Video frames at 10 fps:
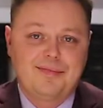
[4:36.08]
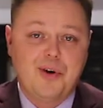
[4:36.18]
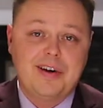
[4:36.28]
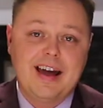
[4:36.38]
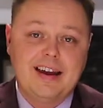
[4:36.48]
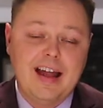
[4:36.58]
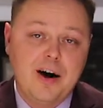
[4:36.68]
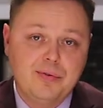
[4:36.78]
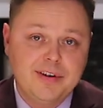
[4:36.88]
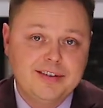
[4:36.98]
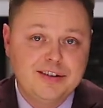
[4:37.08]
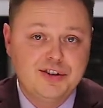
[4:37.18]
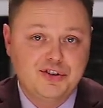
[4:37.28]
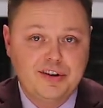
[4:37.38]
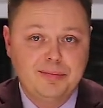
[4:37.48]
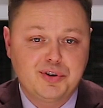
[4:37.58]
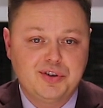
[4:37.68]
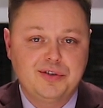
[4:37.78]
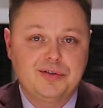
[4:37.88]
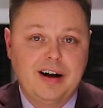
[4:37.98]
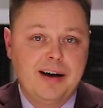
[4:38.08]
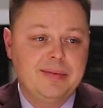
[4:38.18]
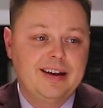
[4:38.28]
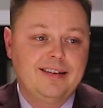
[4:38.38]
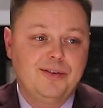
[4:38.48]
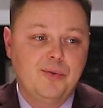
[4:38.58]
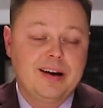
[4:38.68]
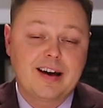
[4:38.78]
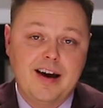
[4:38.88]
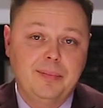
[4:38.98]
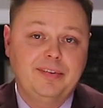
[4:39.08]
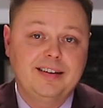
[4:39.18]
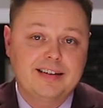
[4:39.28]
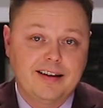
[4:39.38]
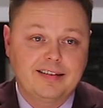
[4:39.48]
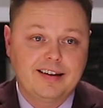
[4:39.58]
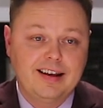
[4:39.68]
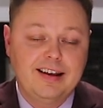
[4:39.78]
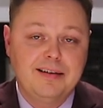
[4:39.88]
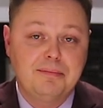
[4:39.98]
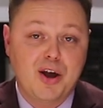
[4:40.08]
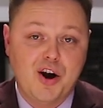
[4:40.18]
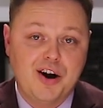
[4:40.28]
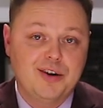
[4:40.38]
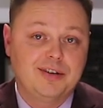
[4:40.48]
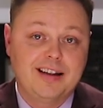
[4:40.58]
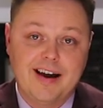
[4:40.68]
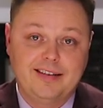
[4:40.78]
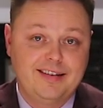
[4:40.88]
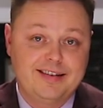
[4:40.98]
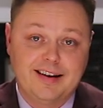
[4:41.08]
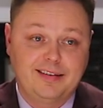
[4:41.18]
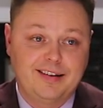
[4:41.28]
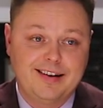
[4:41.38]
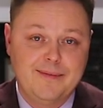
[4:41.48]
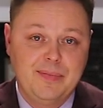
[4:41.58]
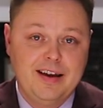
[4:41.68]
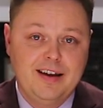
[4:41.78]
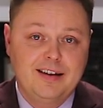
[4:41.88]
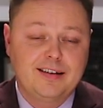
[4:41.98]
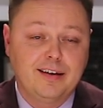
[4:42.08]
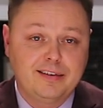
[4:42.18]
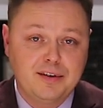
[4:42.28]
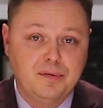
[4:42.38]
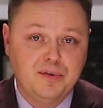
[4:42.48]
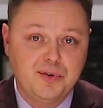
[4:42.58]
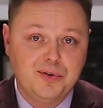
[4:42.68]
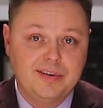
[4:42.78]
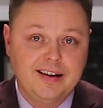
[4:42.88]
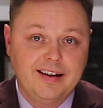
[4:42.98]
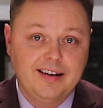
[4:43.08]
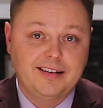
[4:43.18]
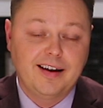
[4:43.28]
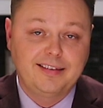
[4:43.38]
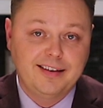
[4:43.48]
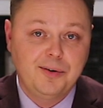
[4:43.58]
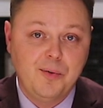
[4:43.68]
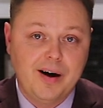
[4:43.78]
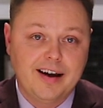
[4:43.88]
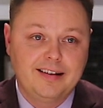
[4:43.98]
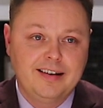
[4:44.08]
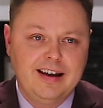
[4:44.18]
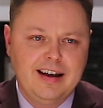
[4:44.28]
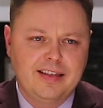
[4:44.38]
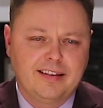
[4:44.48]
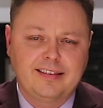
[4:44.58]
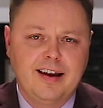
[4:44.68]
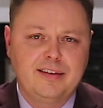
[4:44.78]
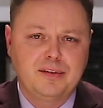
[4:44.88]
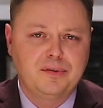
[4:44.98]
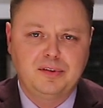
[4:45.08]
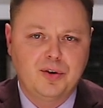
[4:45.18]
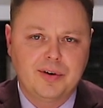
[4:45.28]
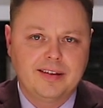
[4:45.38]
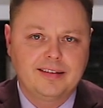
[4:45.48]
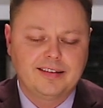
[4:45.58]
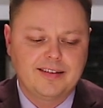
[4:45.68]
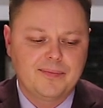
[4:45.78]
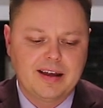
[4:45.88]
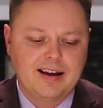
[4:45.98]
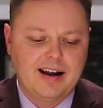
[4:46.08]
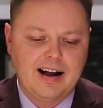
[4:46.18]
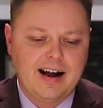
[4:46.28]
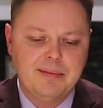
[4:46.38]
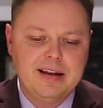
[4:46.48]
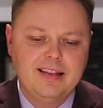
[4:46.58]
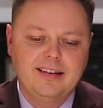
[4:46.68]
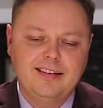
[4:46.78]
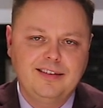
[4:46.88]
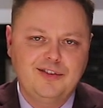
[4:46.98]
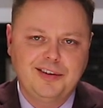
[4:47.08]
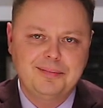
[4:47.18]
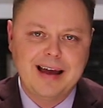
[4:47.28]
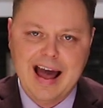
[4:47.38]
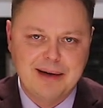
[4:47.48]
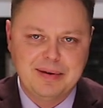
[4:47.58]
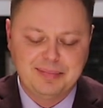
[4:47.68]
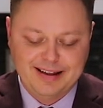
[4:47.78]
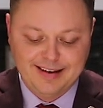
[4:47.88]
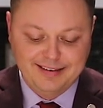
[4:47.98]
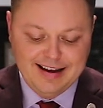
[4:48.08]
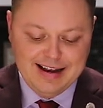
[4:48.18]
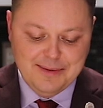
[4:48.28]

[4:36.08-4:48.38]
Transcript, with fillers: Okay, and now we're on to dish number two. I mean, when it comes to Tuscany, my heart lies in Tuscany. Tuscan food, Tuscan wine, the sights of Florence. I mean, this is just my happy place.